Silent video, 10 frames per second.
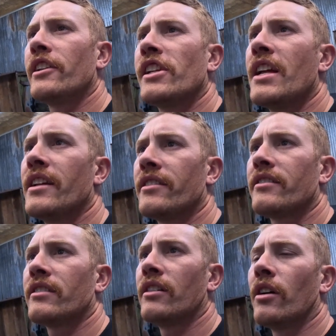a chance
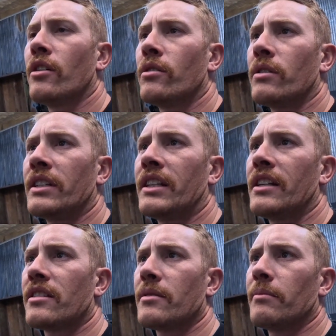to go and
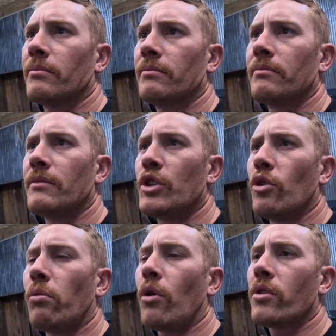get some
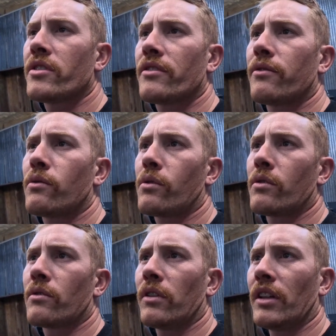U-bolts
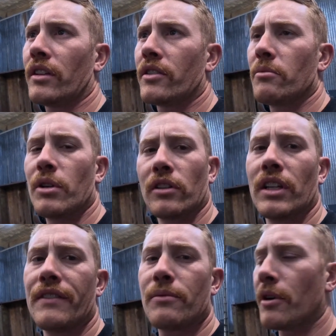to build
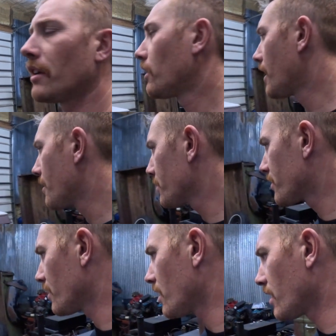leaf spring clamps
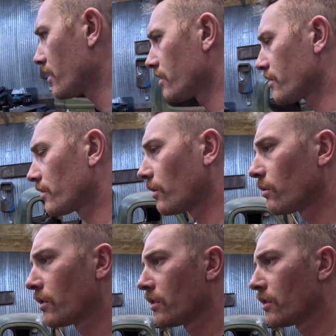tonight, so